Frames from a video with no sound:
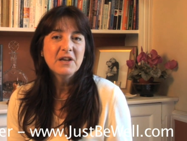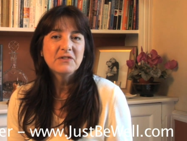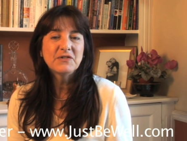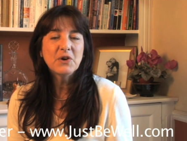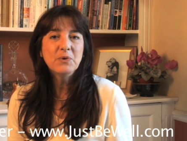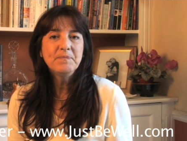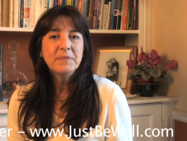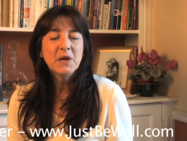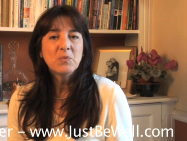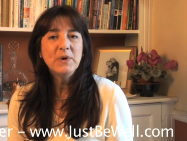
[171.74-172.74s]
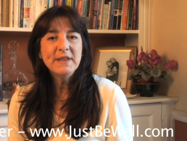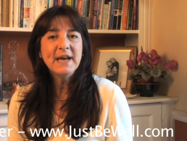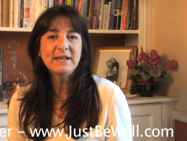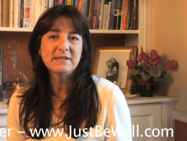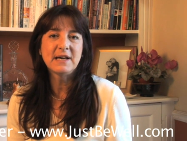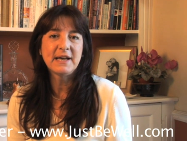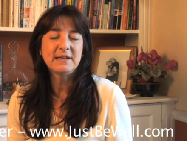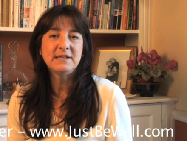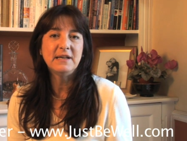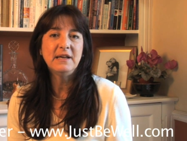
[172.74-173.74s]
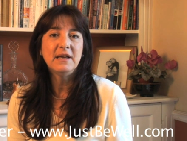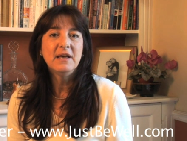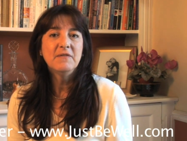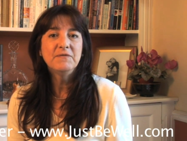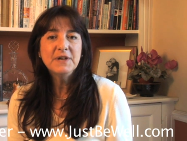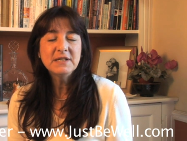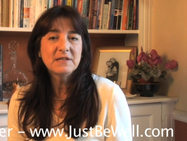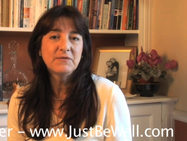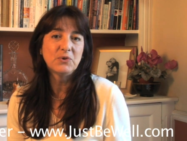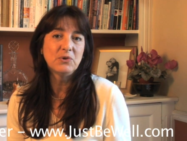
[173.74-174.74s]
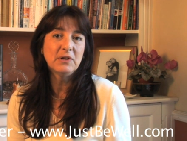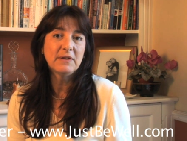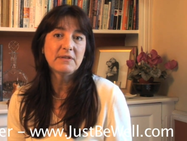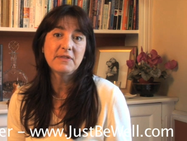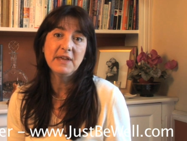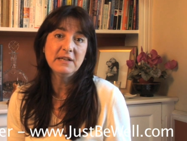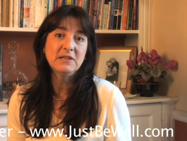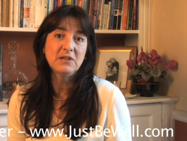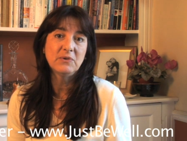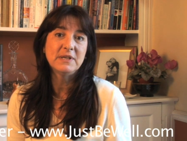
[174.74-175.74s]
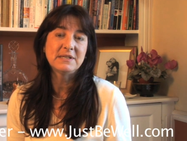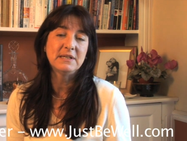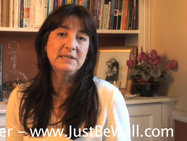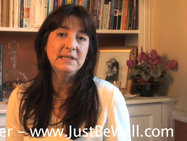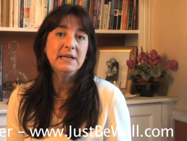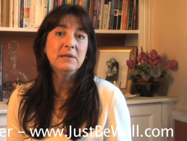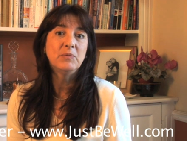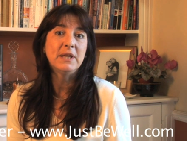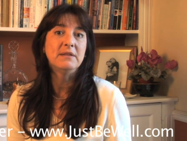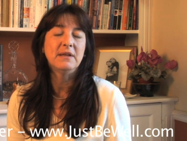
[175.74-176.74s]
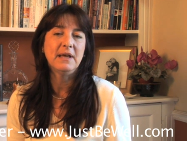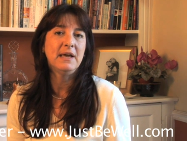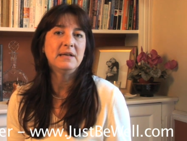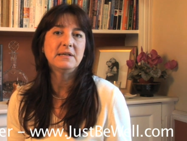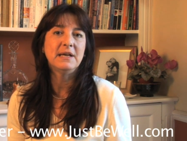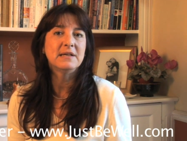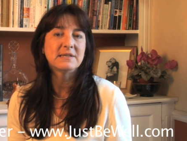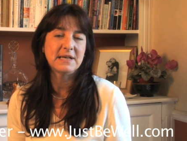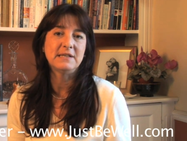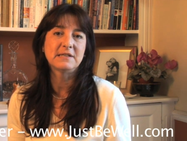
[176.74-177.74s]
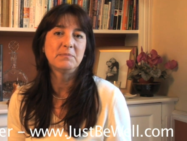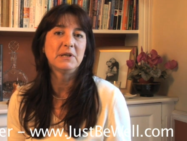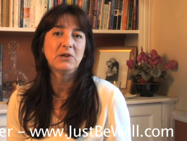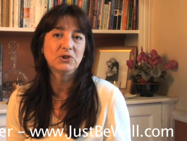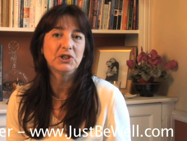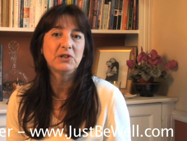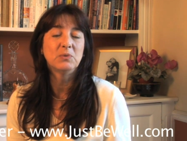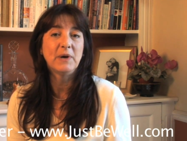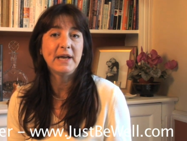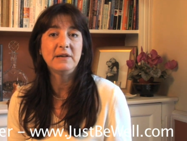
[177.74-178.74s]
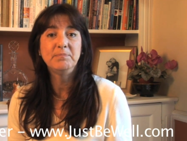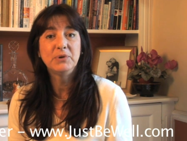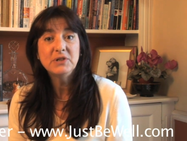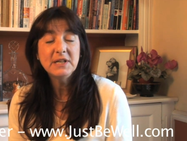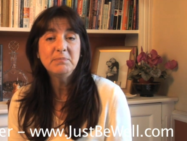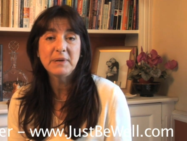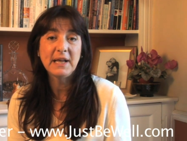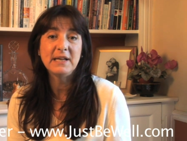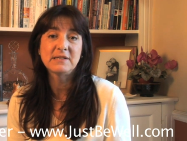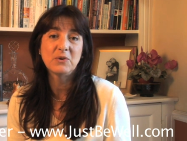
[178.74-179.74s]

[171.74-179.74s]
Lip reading: So with anxiety, first of all, the thing to do is to deal with it in a sensible, logical way and put in place